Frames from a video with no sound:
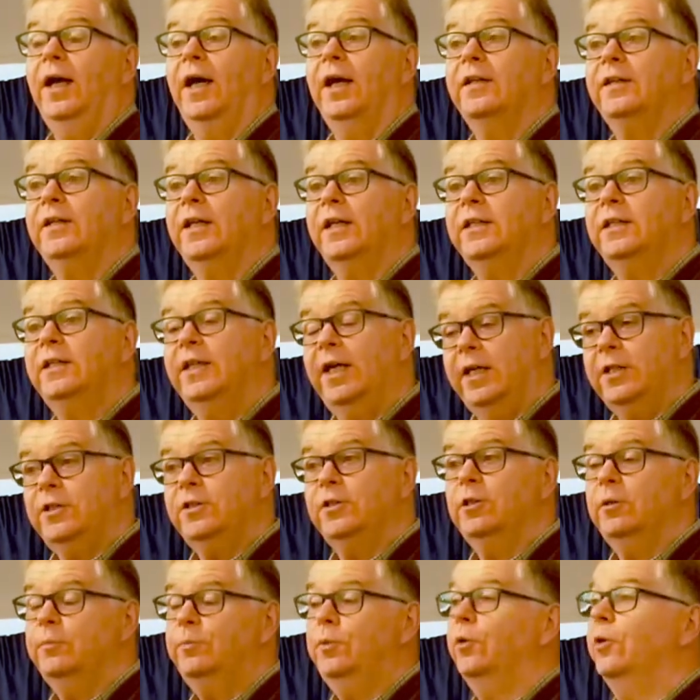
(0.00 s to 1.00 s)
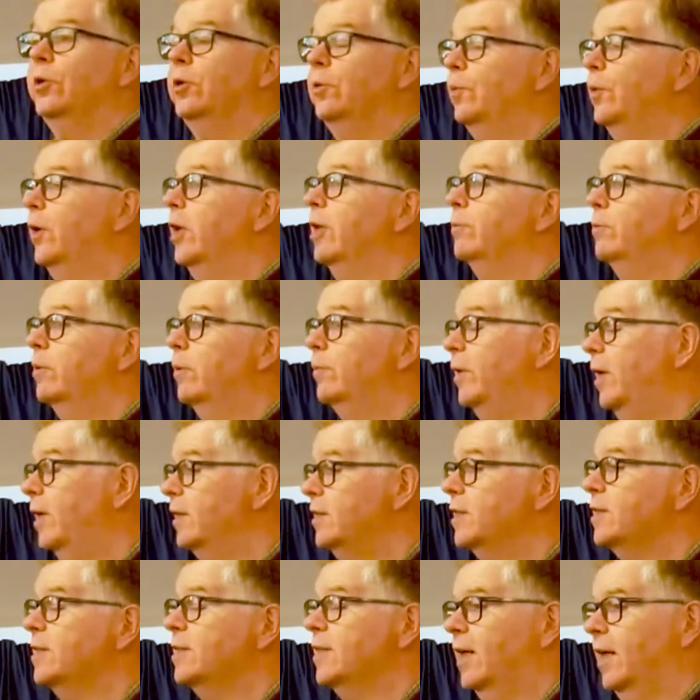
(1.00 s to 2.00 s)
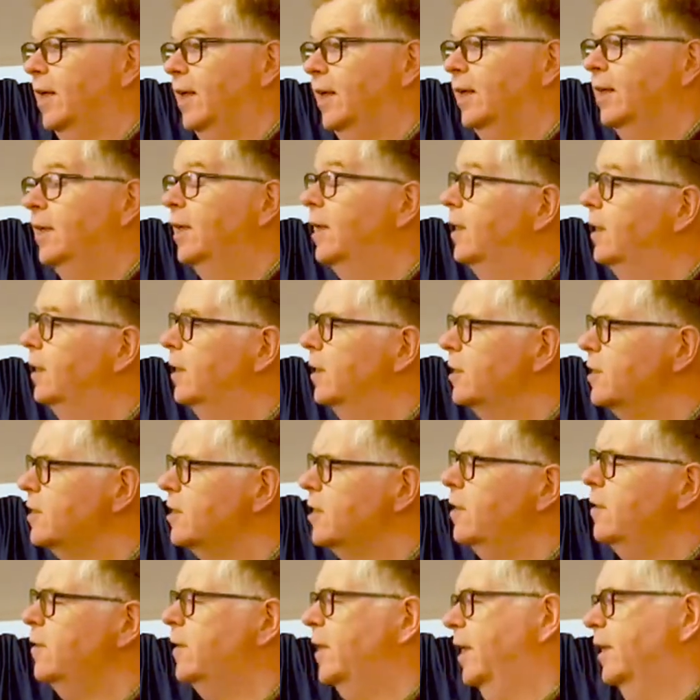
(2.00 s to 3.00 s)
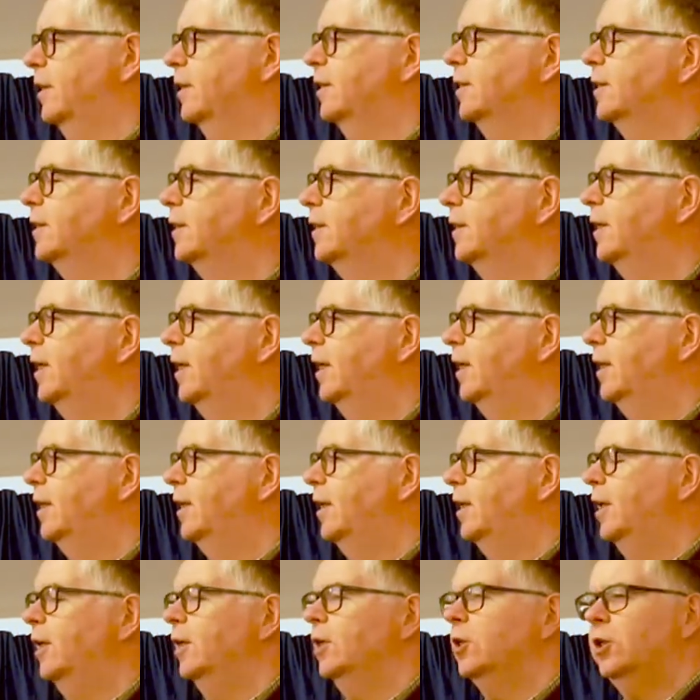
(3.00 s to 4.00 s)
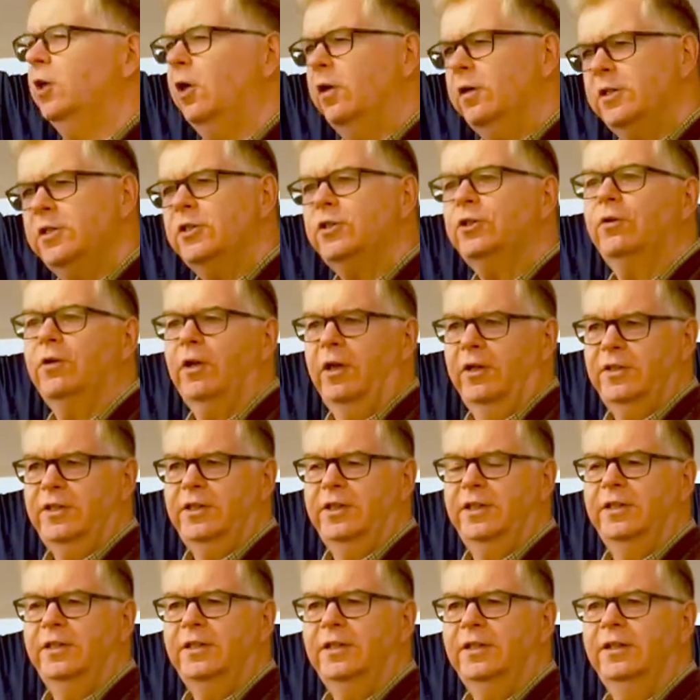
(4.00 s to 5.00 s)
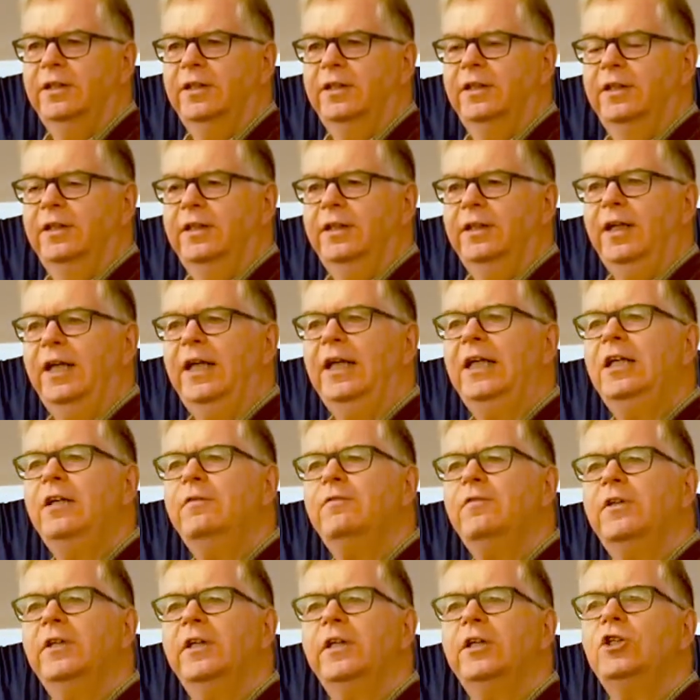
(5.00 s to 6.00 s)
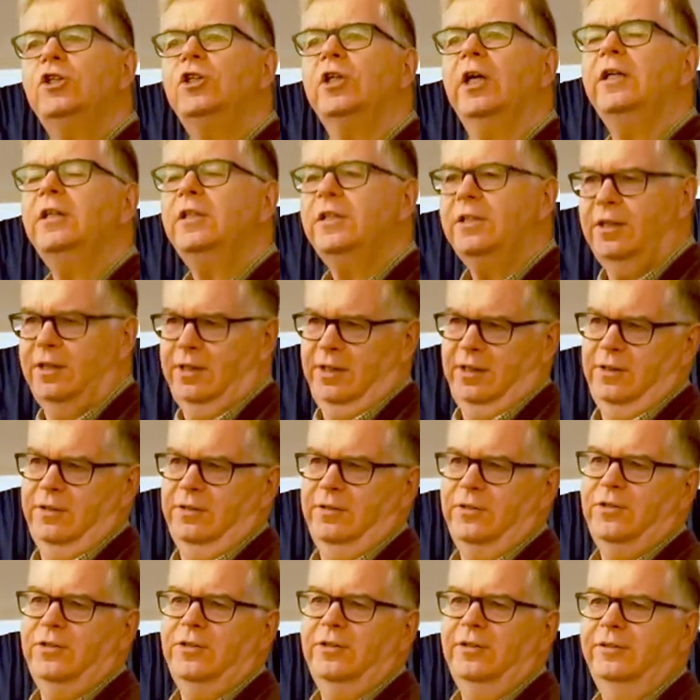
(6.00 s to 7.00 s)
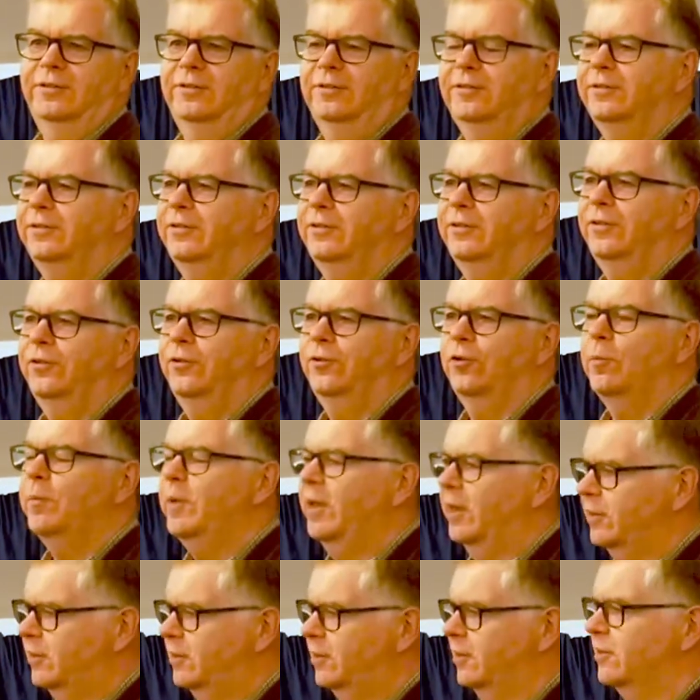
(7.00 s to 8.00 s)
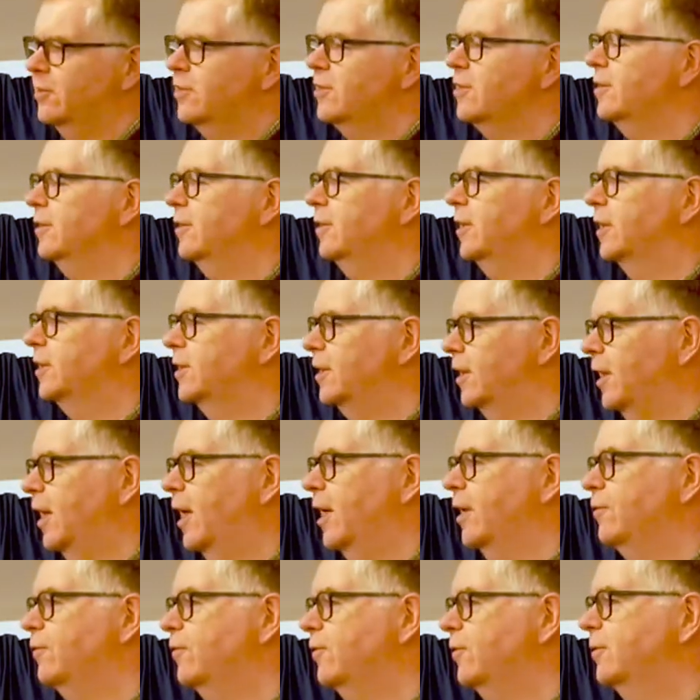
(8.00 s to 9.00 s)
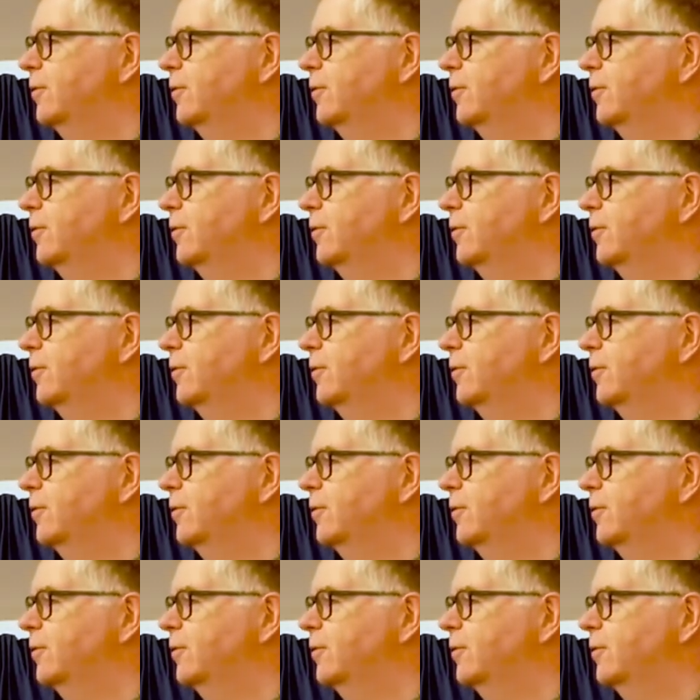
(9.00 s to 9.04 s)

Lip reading: And they get to the point where they're prepared to say, so then, God has granted even the Gentiles repentance unto life.